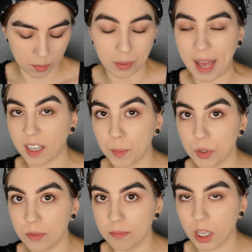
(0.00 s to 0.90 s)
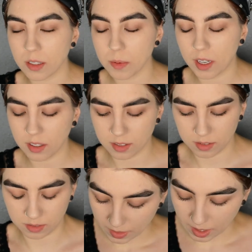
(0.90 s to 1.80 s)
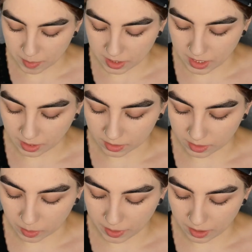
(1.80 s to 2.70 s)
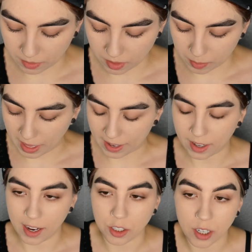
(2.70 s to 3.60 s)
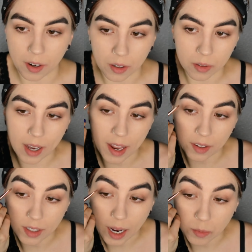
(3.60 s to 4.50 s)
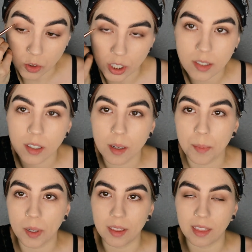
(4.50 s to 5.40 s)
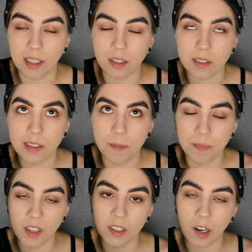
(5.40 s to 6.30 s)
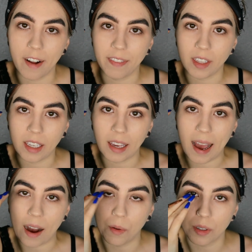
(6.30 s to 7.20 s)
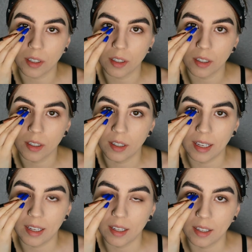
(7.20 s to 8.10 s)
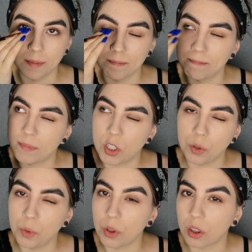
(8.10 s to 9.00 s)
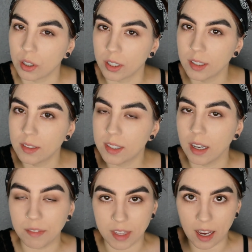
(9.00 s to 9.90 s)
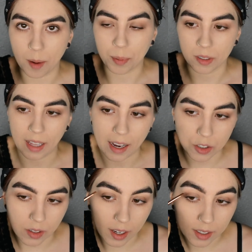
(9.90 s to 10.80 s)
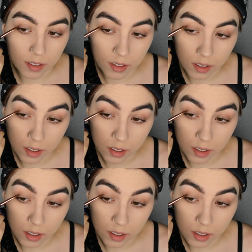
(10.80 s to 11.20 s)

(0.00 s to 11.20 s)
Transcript: Black Moon Cosmetics. I'm going to take a little bit of the black eyeshadow, and I'm just going to put this on the outer 2/3 of the upper lash line.